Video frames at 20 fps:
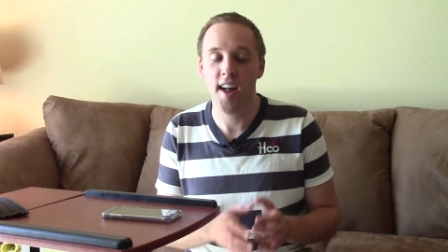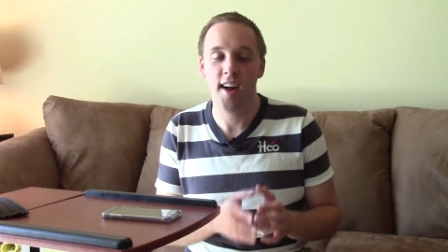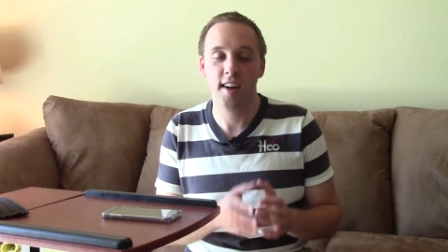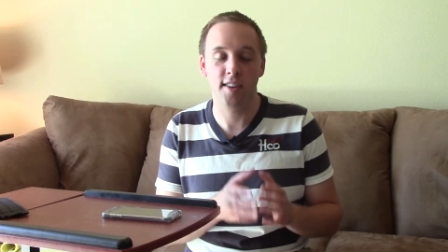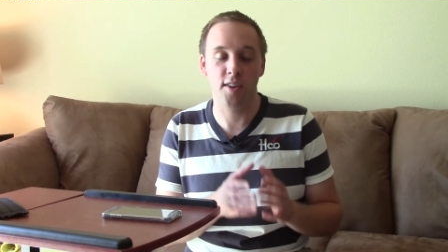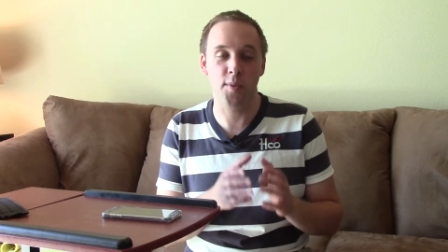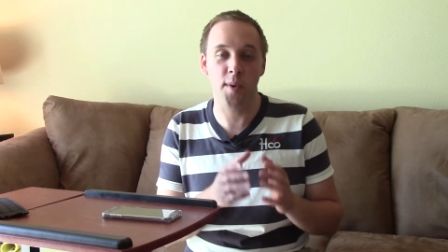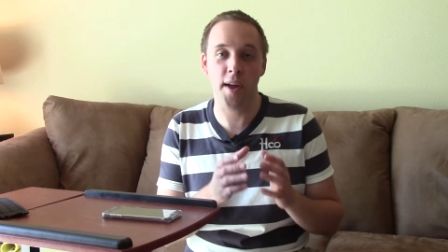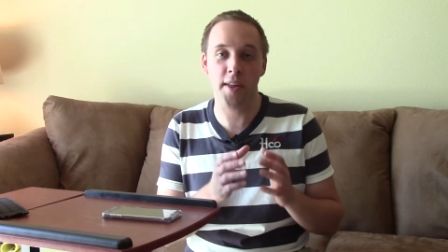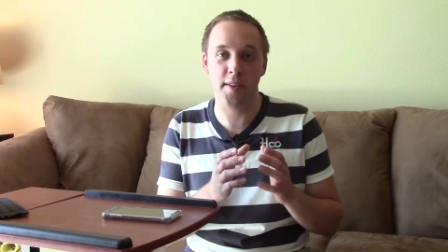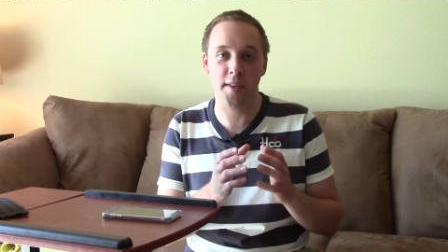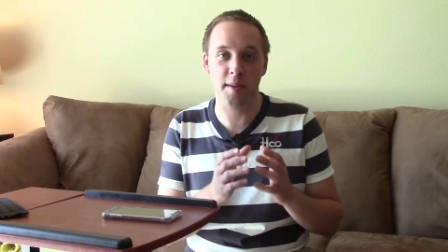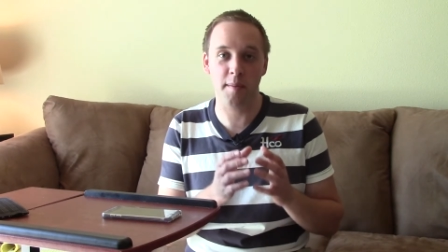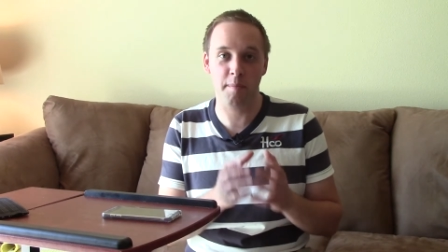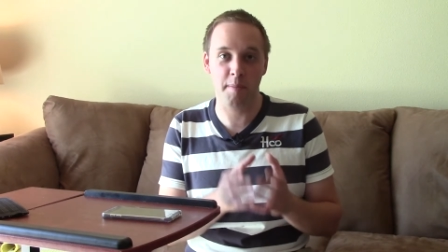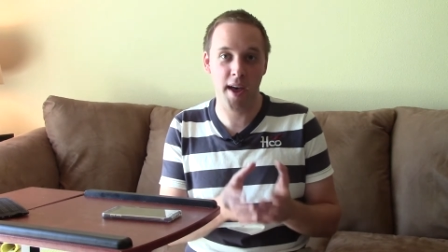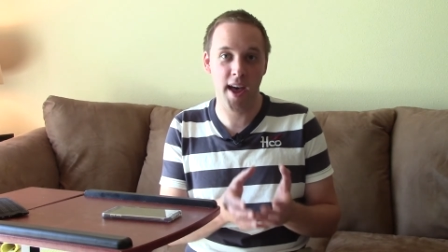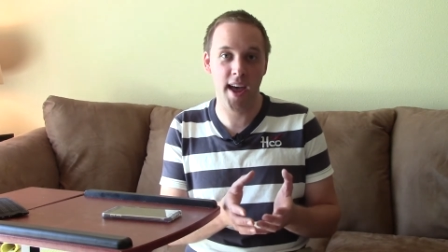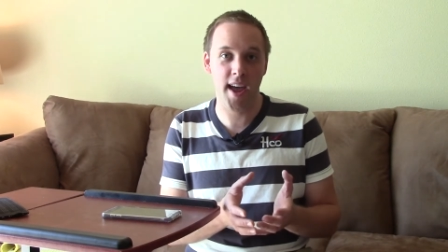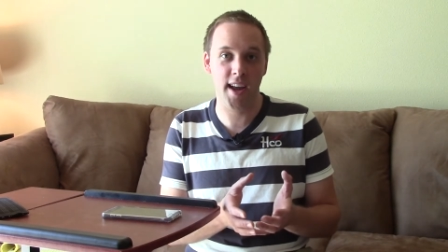So rather than
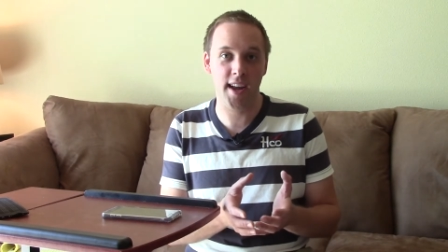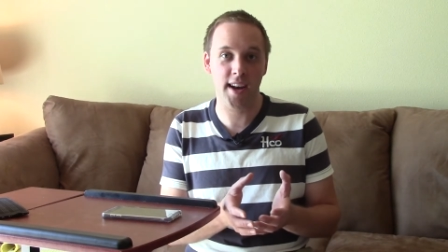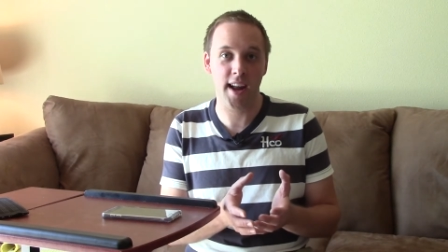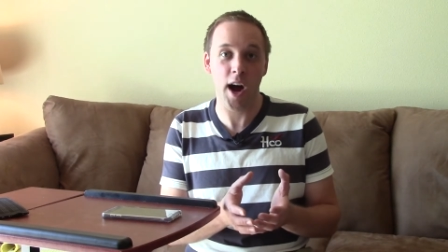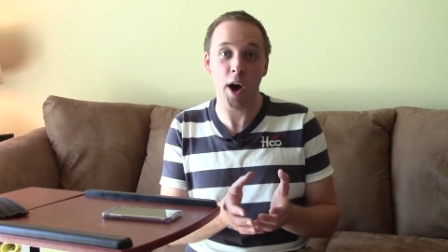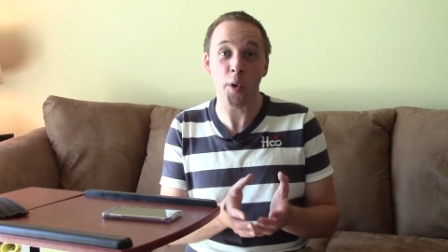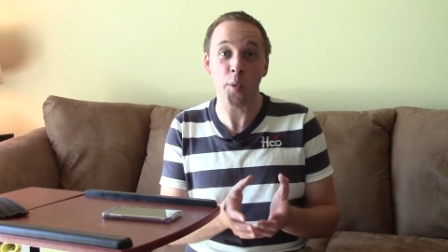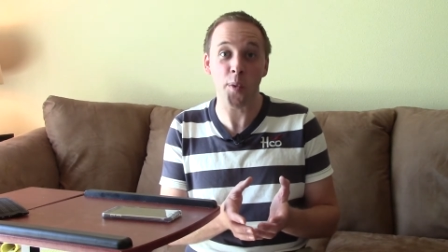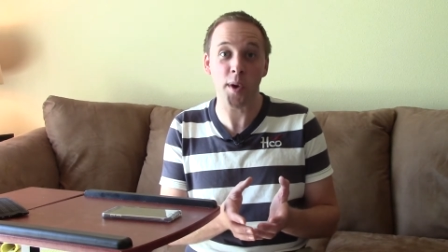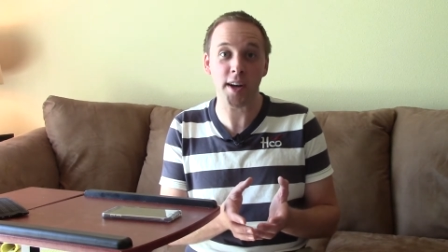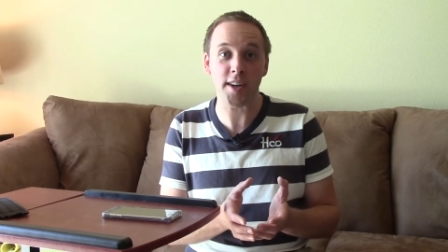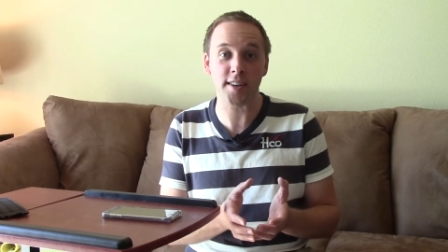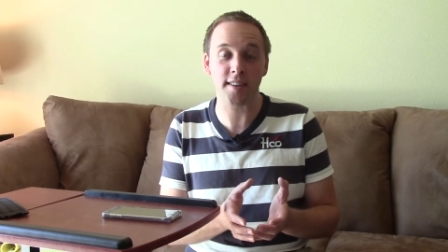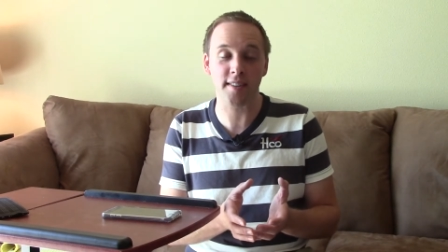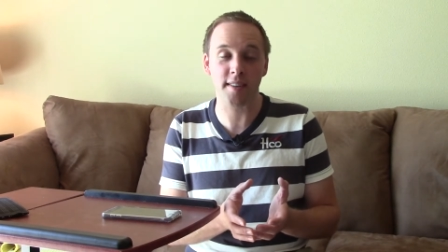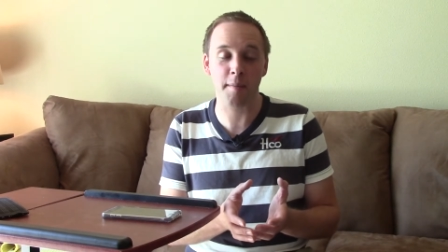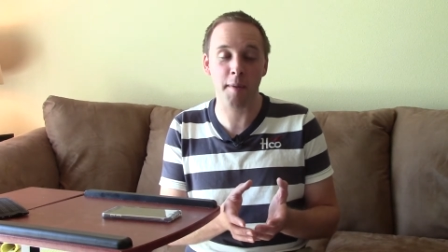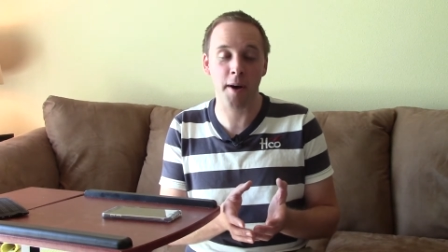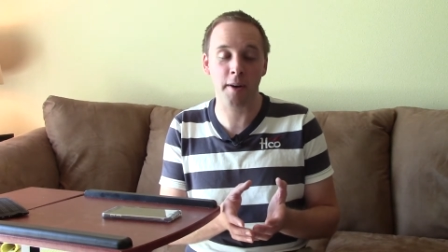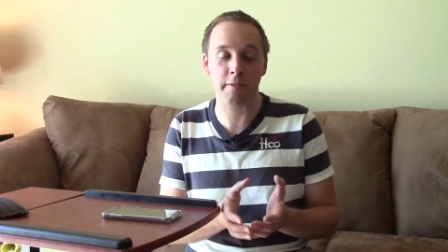paying an
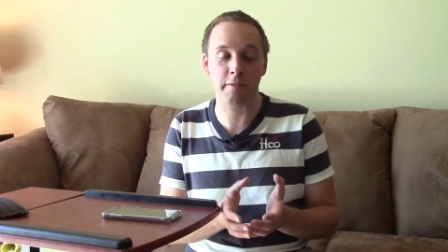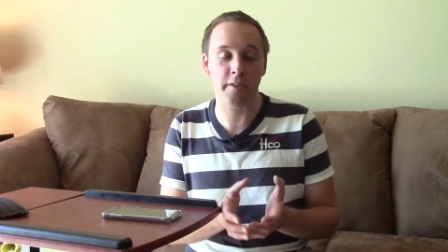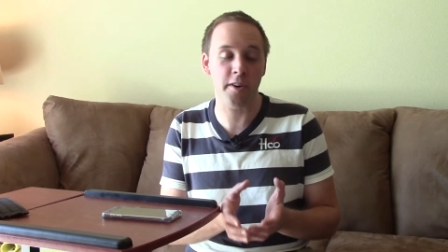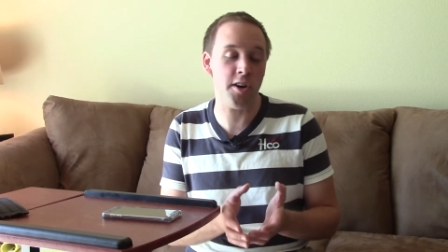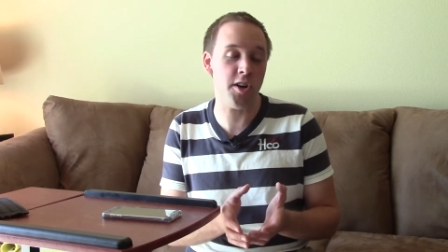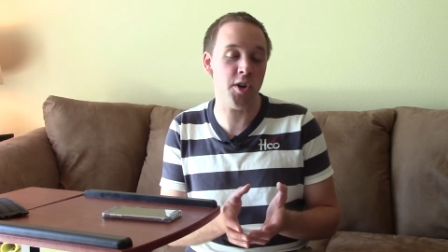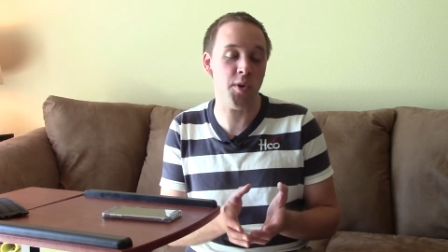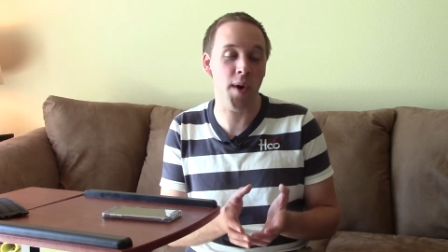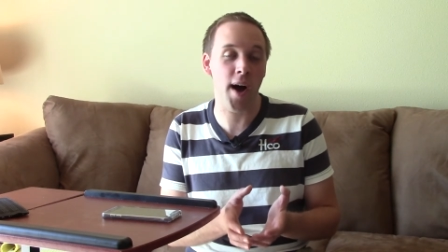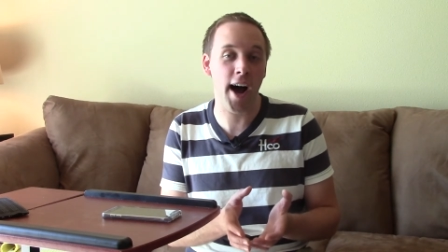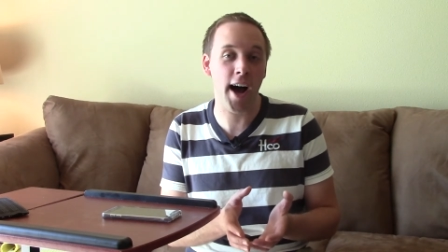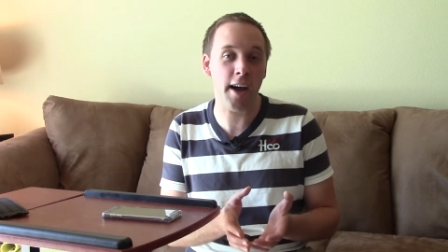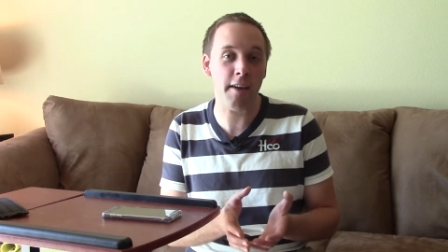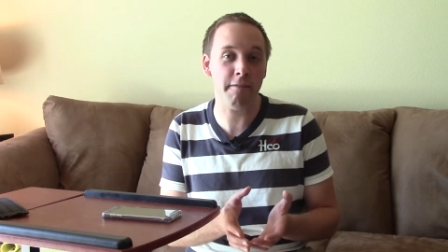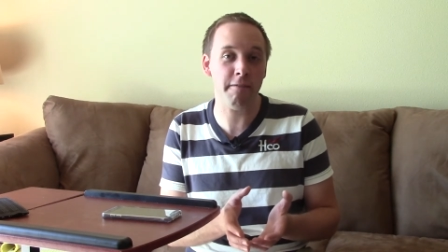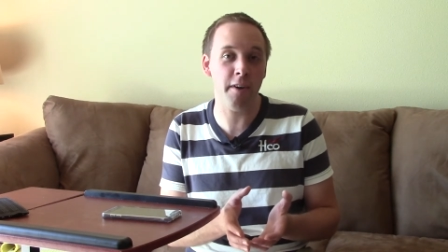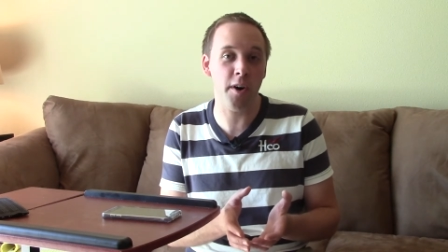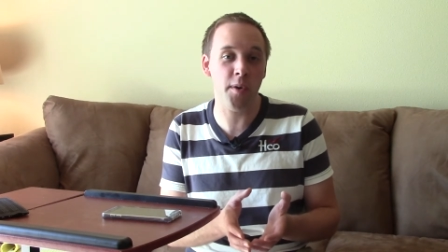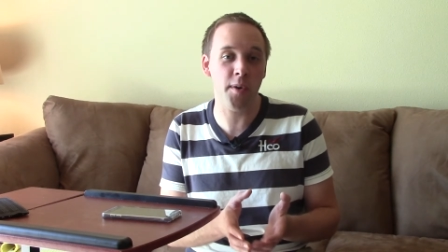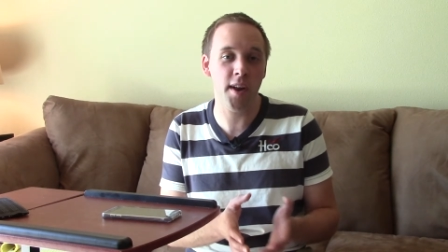outrageous amount for a new
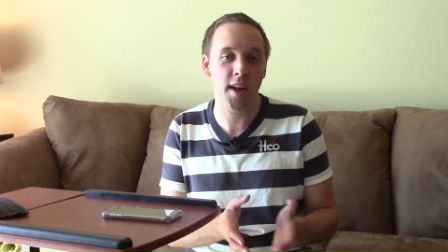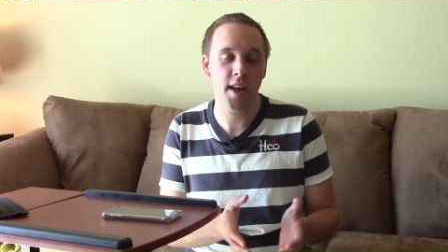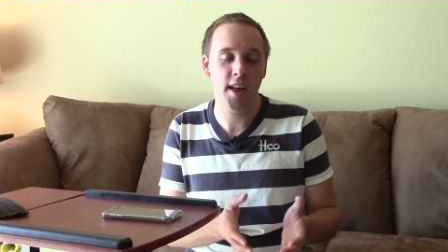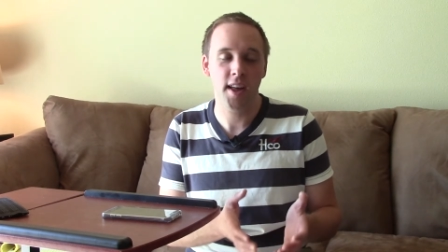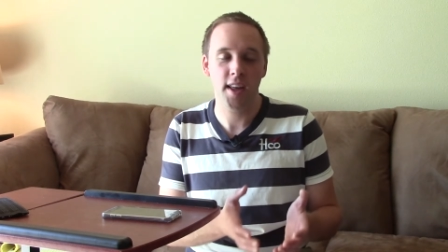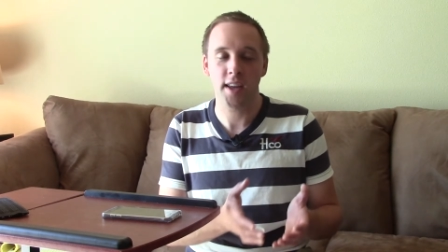iPhone,